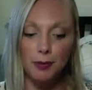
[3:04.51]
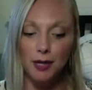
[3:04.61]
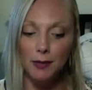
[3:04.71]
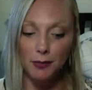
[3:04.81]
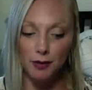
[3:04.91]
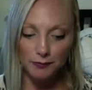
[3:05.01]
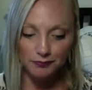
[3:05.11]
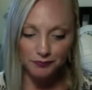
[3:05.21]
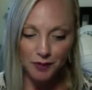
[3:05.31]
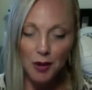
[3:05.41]
people
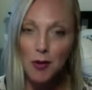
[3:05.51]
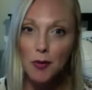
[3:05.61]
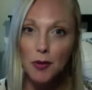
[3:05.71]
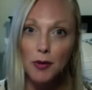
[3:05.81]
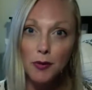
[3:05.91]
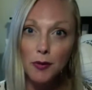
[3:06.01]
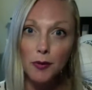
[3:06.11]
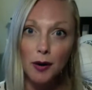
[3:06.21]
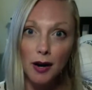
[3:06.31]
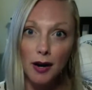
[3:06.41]
who you